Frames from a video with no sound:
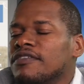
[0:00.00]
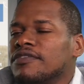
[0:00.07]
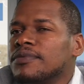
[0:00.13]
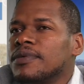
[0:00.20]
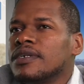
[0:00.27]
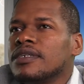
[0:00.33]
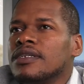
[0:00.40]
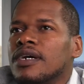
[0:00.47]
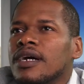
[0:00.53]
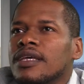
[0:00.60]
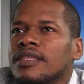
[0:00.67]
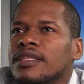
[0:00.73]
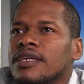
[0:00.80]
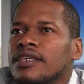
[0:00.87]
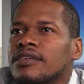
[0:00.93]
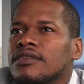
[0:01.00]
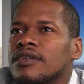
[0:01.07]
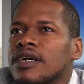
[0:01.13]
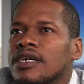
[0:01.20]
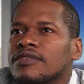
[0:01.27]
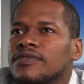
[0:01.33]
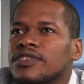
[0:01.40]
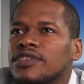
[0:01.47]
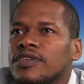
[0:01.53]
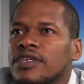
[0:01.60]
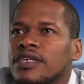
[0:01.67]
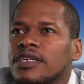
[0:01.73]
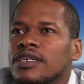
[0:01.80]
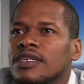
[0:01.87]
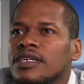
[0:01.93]
Everyone, I thank you guys for
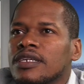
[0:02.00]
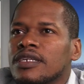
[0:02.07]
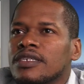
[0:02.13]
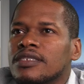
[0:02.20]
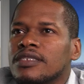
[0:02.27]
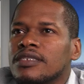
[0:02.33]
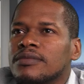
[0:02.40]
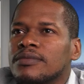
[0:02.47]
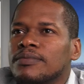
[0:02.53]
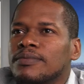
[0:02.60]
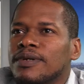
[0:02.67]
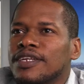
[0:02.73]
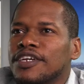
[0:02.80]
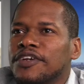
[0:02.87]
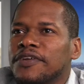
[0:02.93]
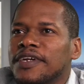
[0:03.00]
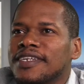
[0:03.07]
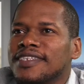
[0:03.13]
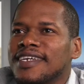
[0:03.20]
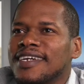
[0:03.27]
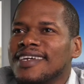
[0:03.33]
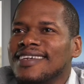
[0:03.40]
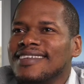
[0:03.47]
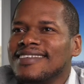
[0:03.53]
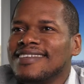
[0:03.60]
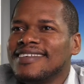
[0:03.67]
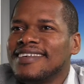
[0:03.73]
turning in, and it's been a great day.